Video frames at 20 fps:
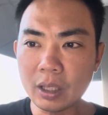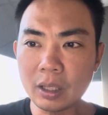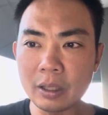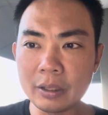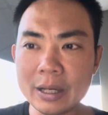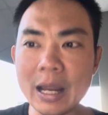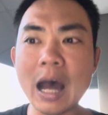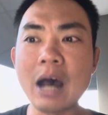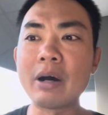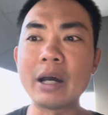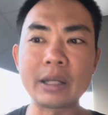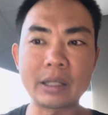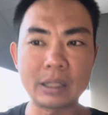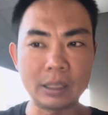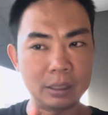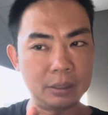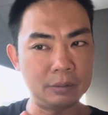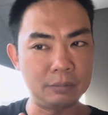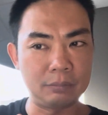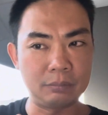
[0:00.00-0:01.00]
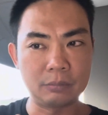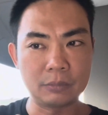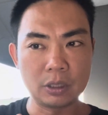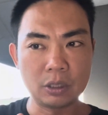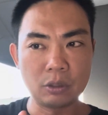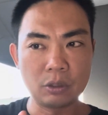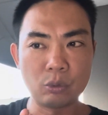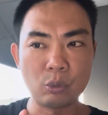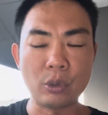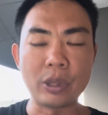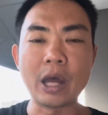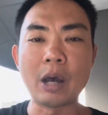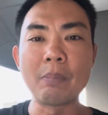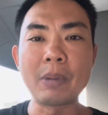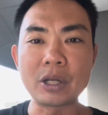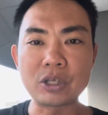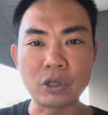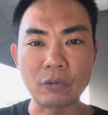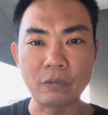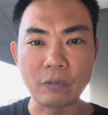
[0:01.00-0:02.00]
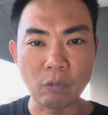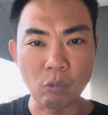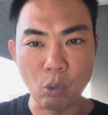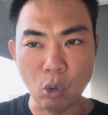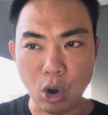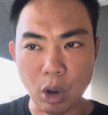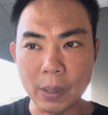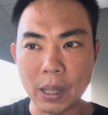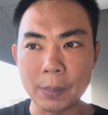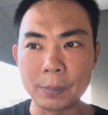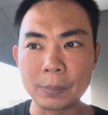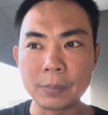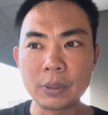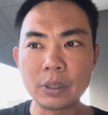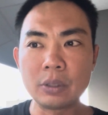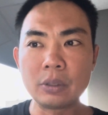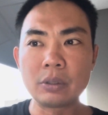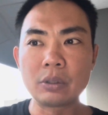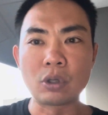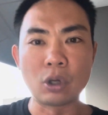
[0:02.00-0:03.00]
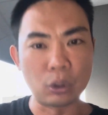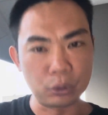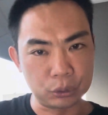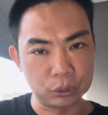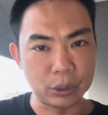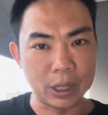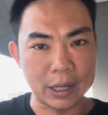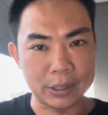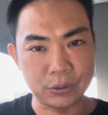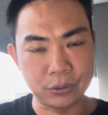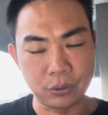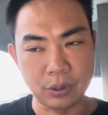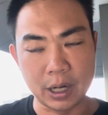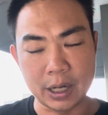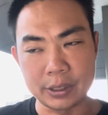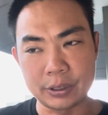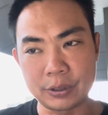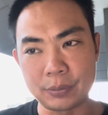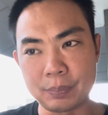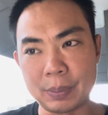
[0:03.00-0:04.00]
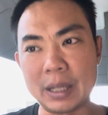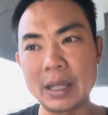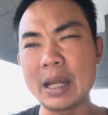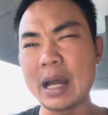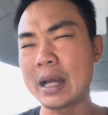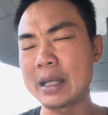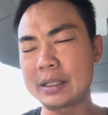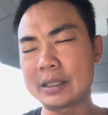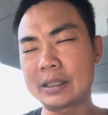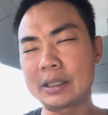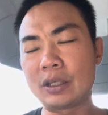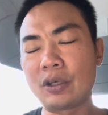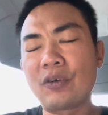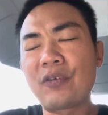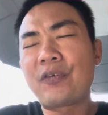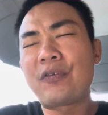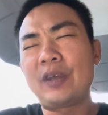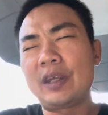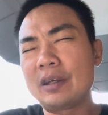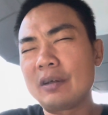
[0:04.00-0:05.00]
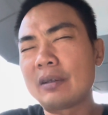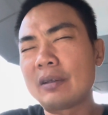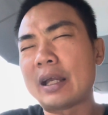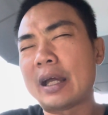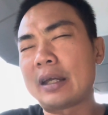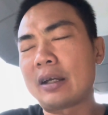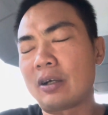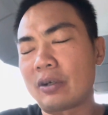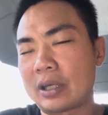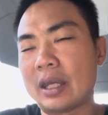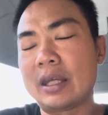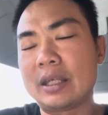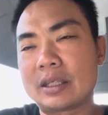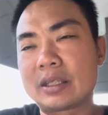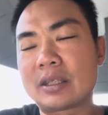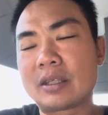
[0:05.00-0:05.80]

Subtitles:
Now I can, without much of a warm-up, go to S2 grass, but I still feel like, okay,